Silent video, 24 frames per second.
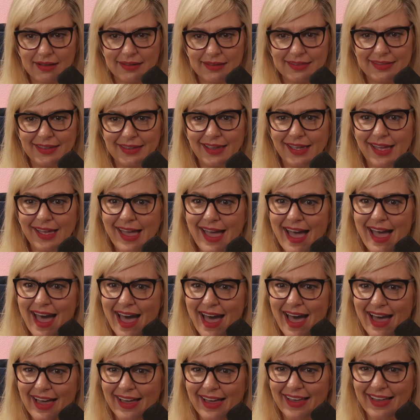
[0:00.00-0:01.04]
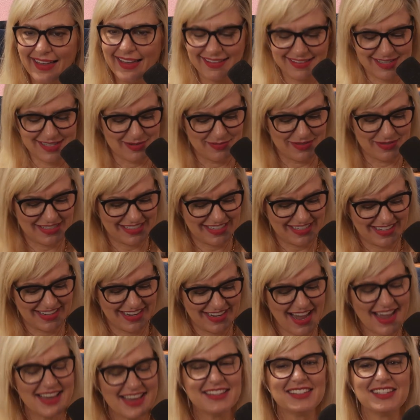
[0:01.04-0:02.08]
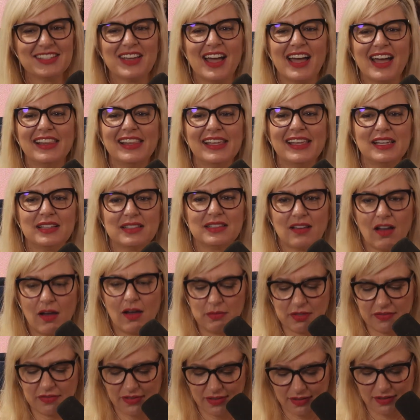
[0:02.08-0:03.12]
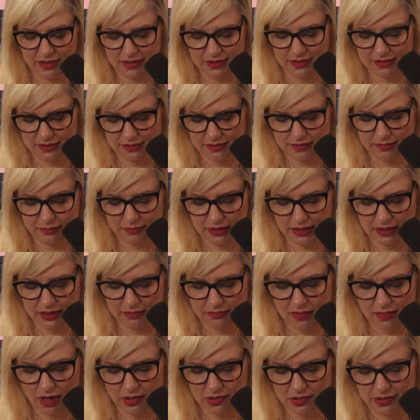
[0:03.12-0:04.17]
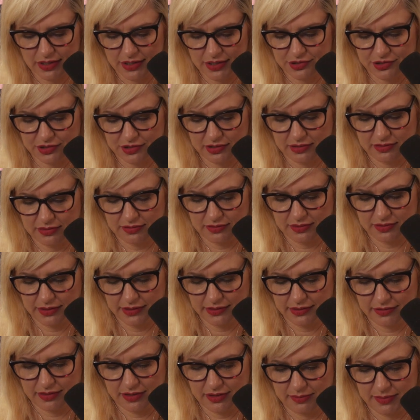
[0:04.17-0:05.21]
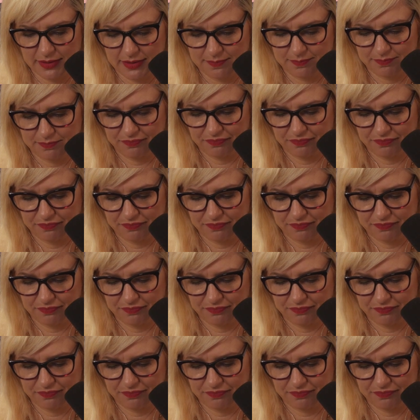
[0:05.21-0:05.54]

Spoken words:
Yeah. I'm just kidding. I like Tom's feelings, but in moderation. You know what I mean?